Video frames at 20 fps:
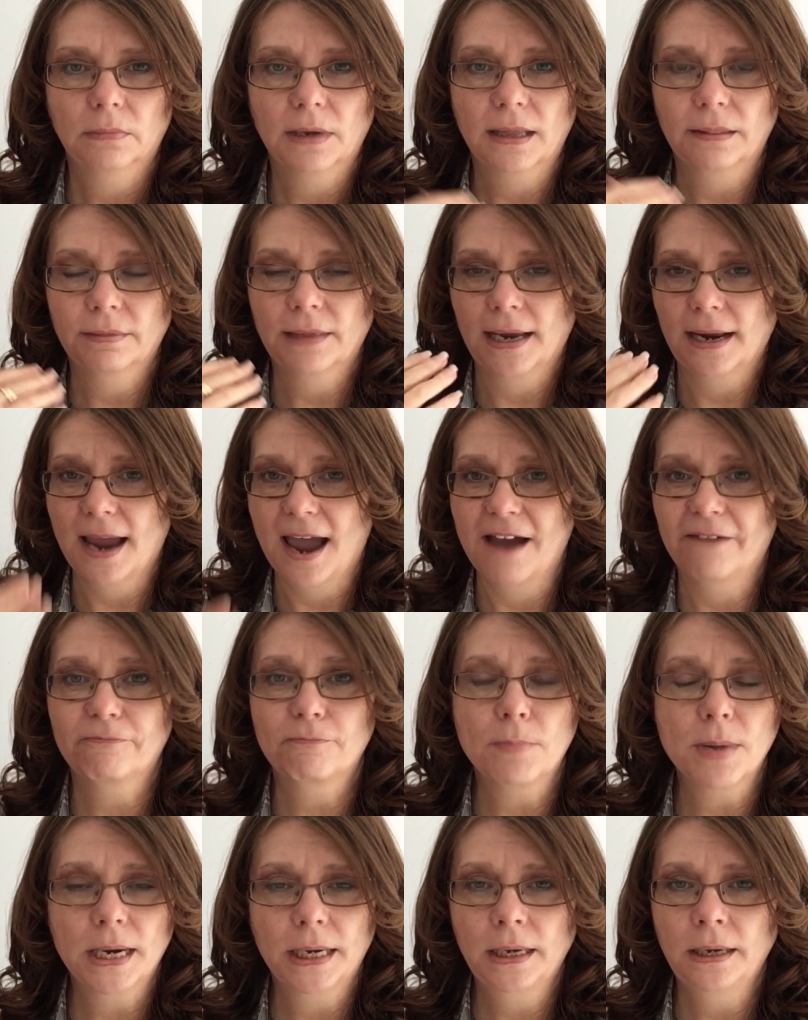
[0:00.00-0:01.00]
They have
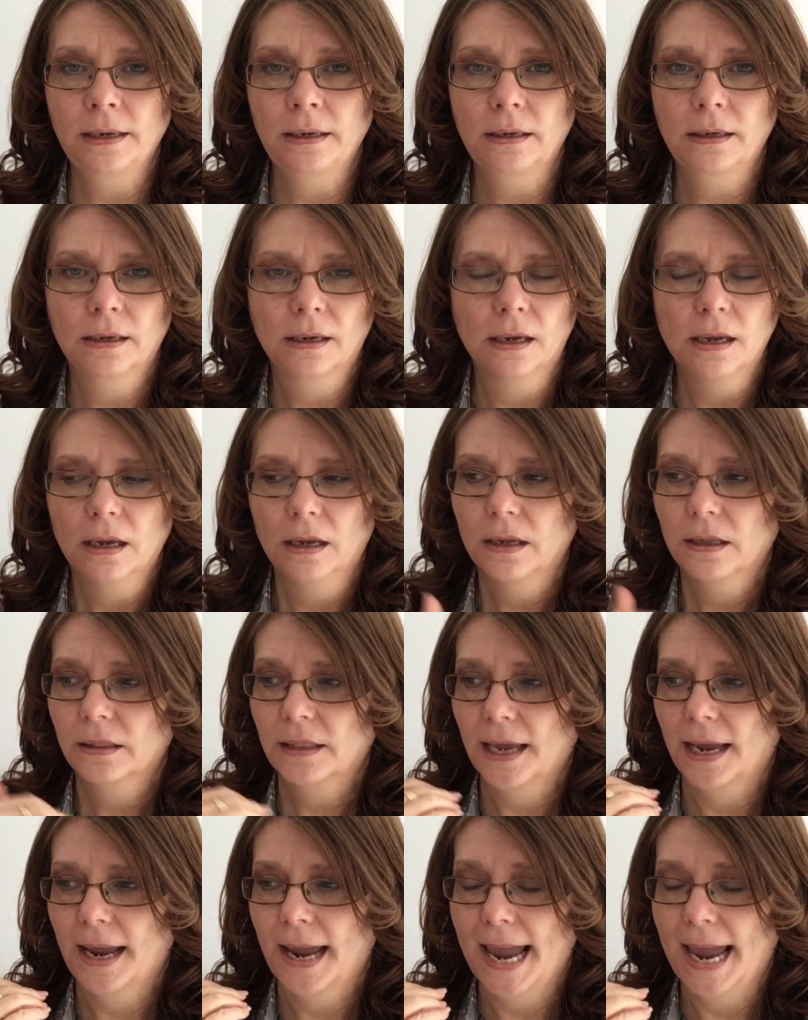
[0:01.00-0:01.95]
money, they're